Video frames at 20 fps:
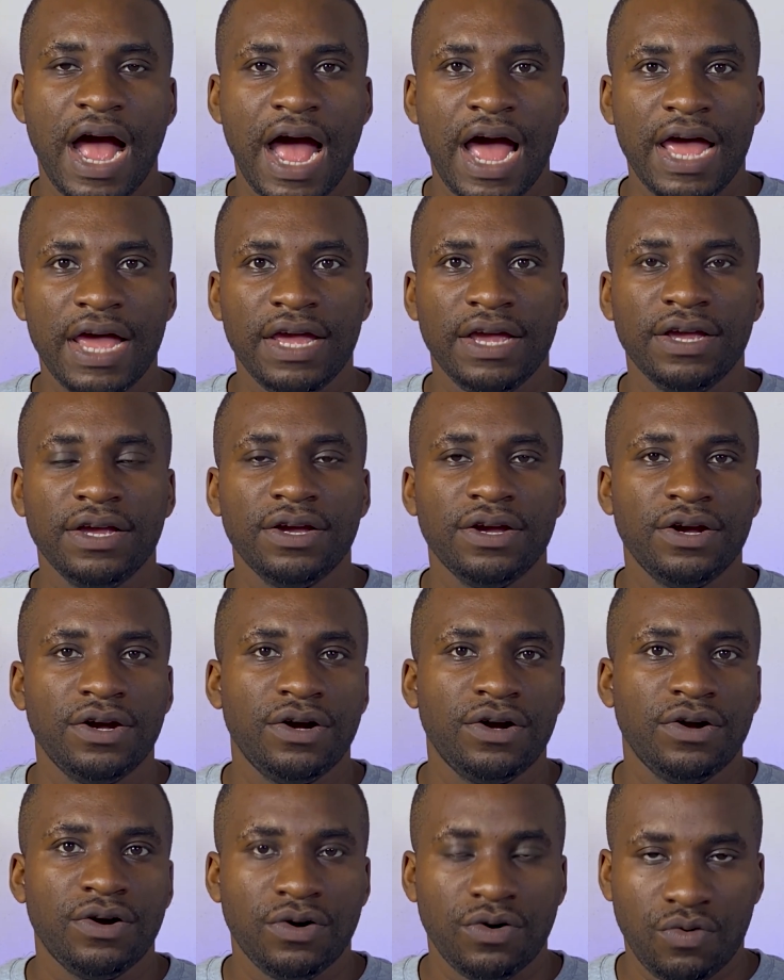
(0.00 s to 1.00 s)
Hi,
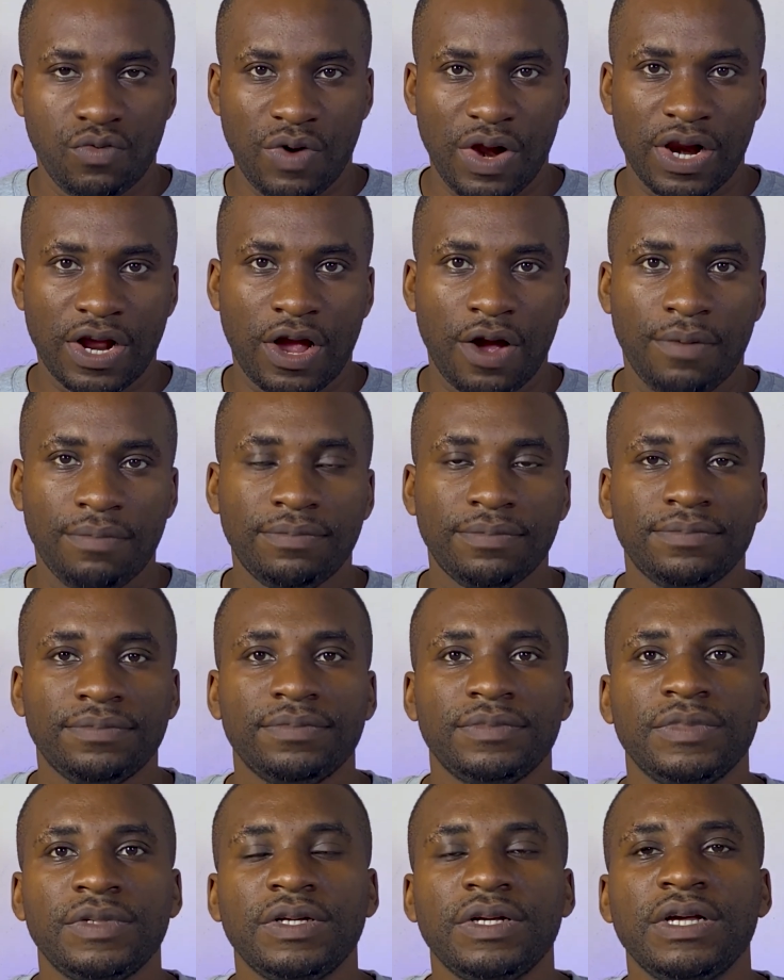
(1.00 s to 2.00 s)
welcome.
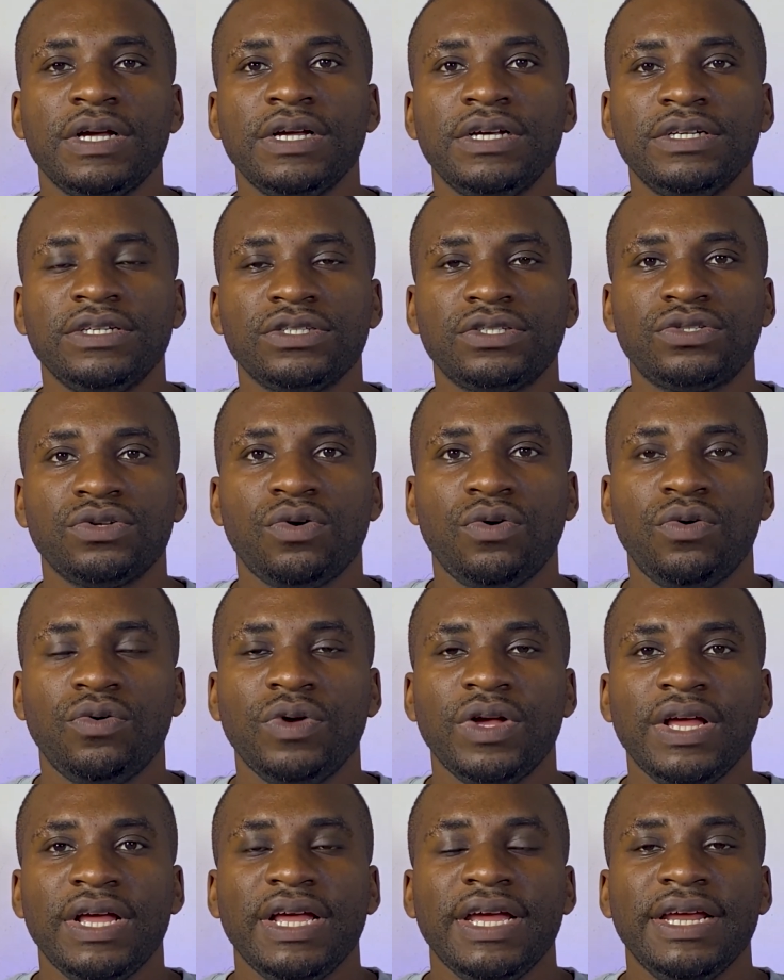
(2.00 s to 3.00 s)

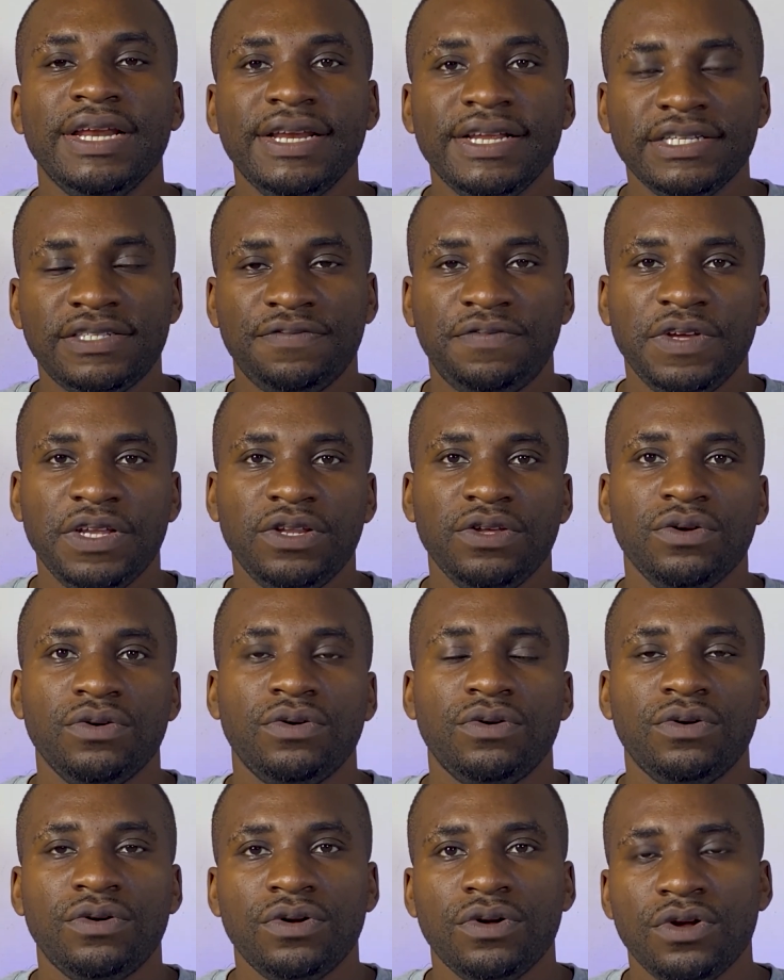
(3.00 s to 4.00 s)
So in this
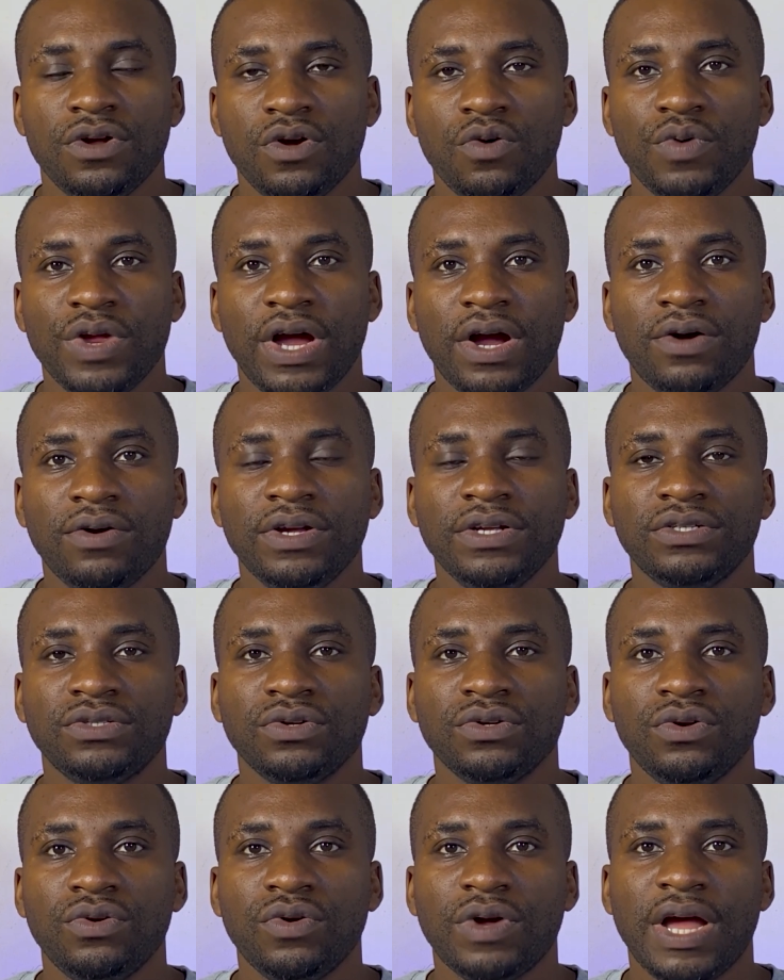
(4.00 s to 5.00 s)
video, we are going
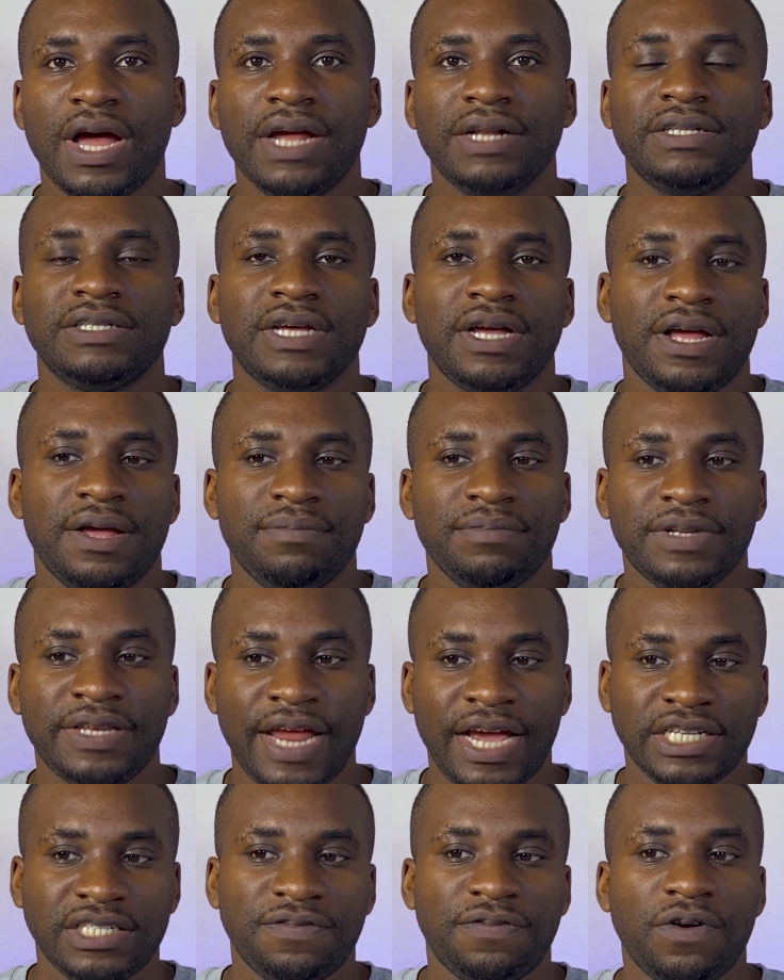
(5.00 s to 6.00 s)
to look at
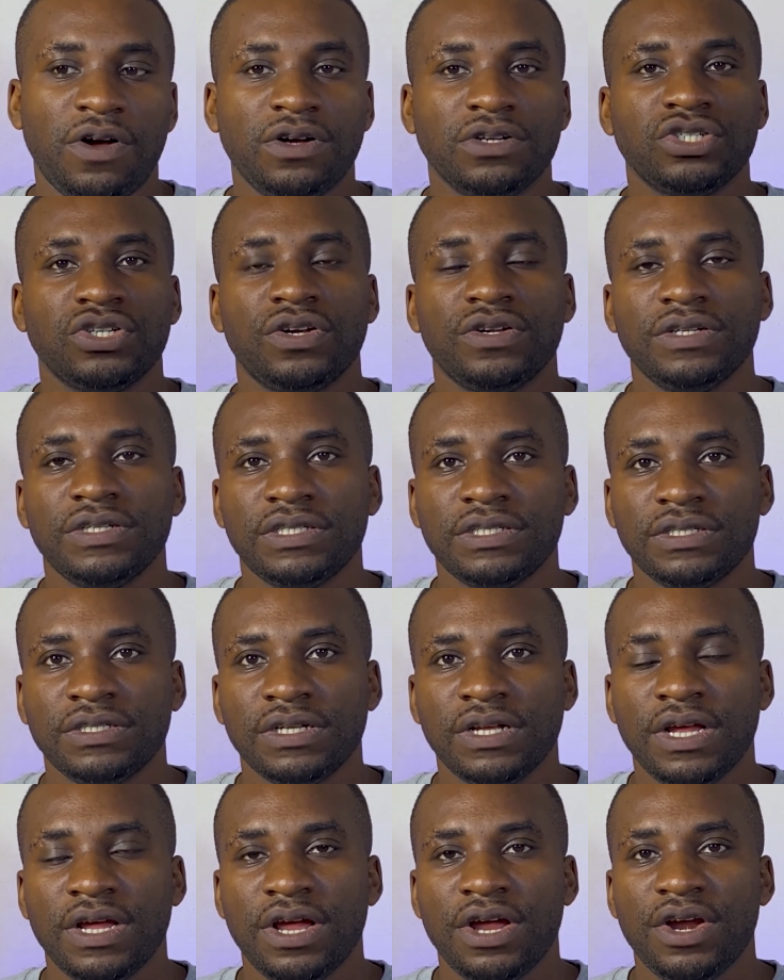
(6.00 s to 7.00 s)
text functions.